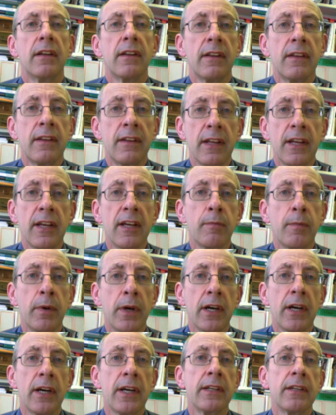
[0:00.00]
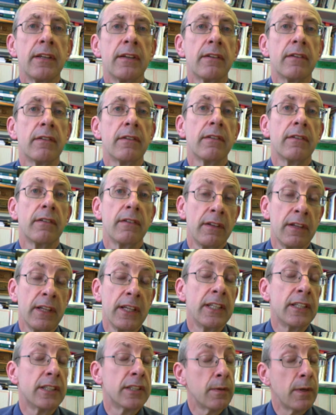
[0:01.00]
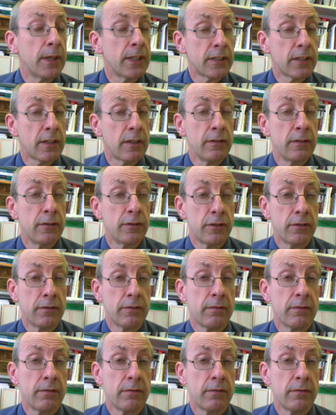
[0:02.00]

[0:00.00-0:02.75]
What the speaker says: thereby lead to exclusion?